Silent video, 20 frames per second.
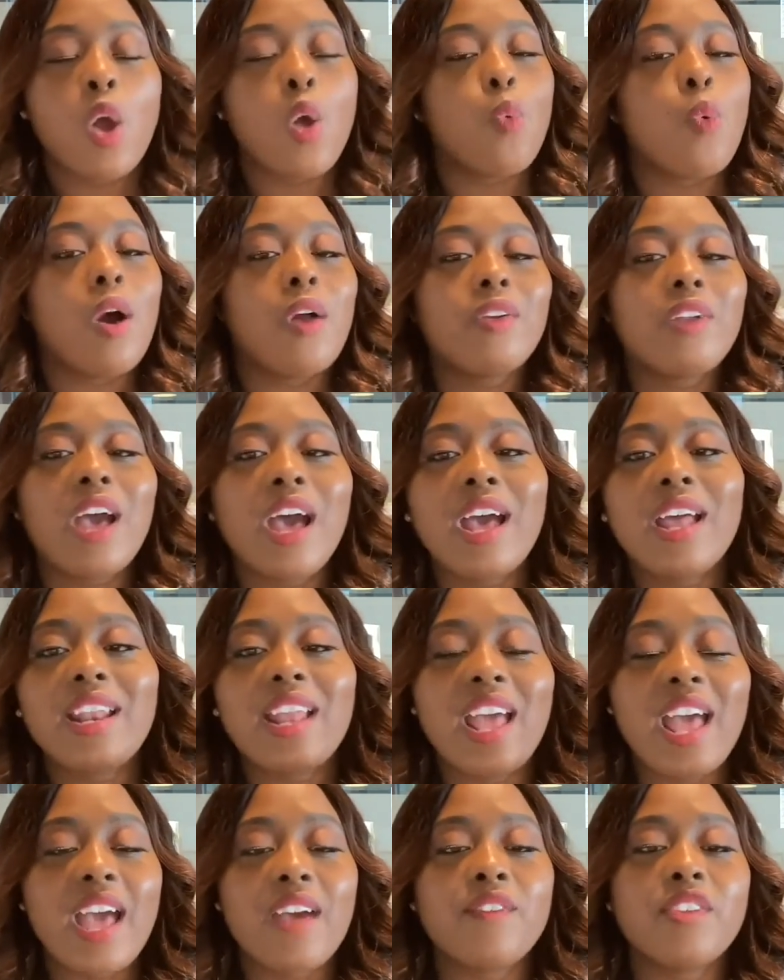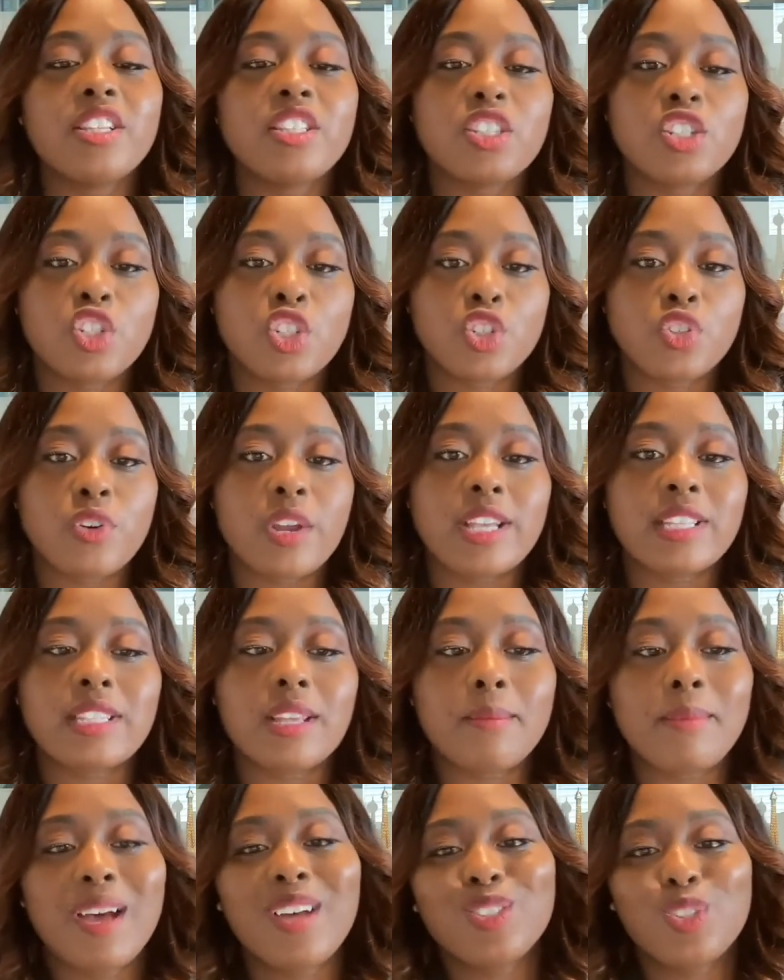while not having to stress
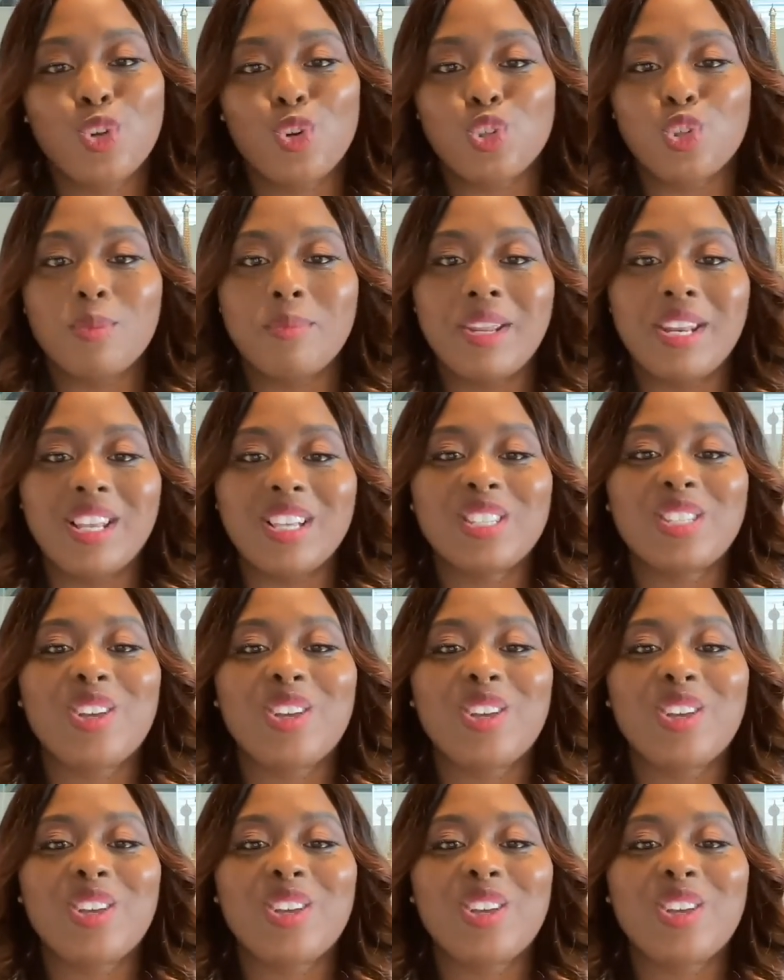about social media.